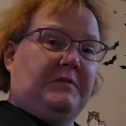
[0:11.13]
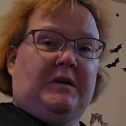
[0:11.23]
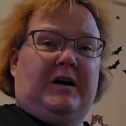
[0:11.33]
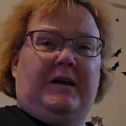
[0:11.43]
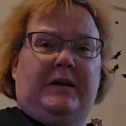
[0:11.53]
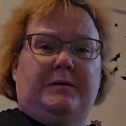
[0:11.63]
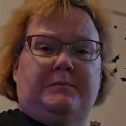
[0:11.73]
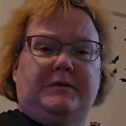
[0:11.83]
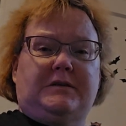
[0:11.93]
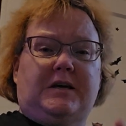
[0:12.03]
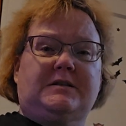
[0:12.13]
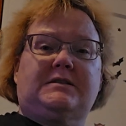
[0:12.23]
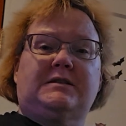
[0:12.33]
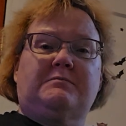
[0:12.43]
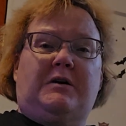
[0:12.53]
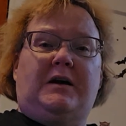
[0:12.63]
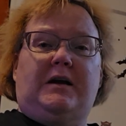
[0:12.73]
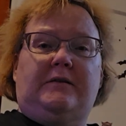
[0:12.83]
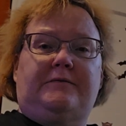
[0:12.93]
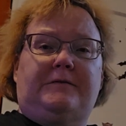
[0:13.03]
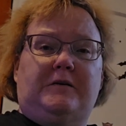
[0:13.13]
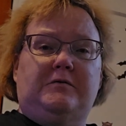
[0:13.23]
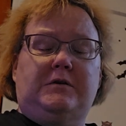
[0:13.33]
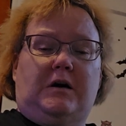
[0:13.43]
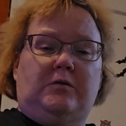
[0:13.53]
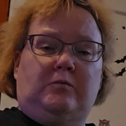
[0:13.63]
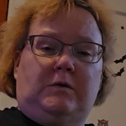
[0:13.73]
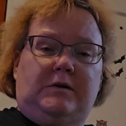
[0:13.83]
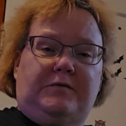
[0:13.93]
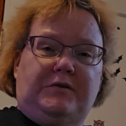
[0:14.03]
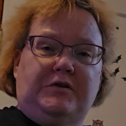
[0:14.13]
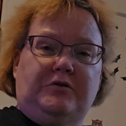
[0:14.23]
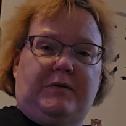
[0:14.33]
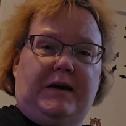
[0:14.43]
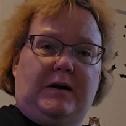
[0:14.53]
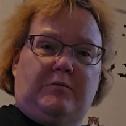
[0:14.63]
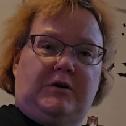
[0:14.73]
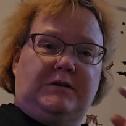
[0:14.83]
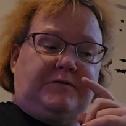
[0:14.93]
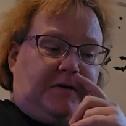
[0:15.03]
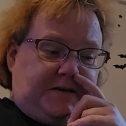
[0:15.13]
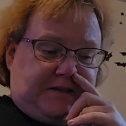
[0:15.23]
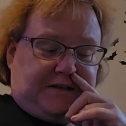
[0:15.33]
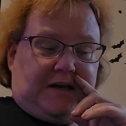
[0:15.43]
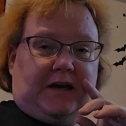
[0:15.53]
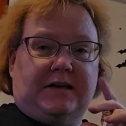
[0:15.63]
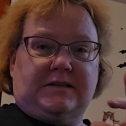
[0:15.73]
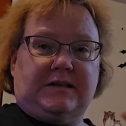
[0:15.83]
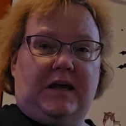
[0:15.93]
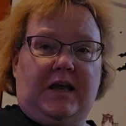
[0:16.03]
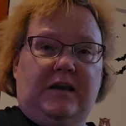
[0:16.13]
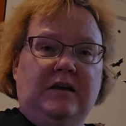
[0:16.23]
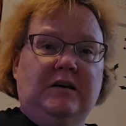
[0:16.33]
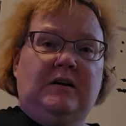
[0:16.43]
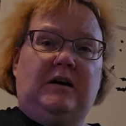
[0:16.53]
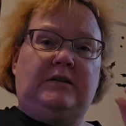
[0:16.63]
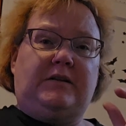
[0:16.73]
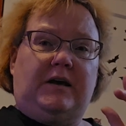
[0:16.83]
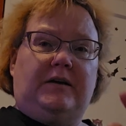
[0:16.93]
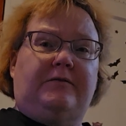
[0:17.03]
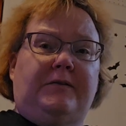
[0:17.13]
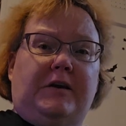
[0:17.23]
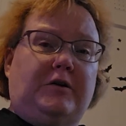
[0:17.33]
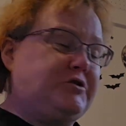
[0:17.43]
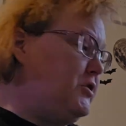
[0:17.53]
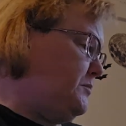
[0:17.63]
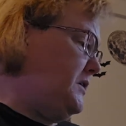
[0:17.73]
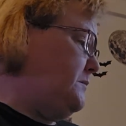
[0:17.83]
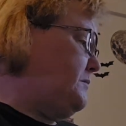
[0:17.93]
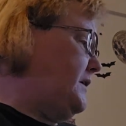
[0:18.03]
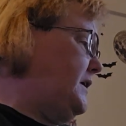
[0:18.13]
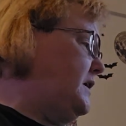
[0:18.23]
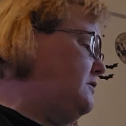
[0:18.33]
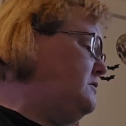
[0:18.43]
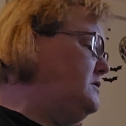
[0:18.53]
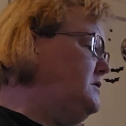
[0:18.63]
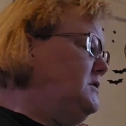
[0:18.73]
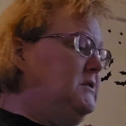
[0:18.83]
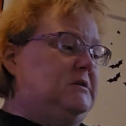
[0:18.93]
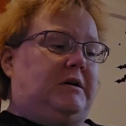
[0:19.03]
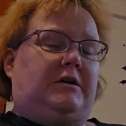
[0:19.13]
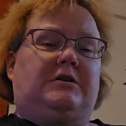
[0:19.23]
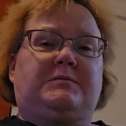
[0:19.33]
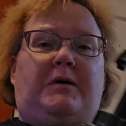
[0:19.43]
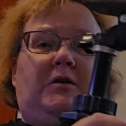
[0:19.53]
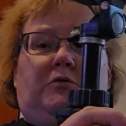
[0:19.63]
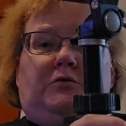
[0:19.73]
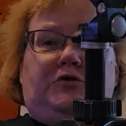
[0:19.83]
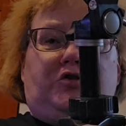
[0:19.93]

I am testing my phone on one of the new camera devices I got today. The video should be up by now. Here's my old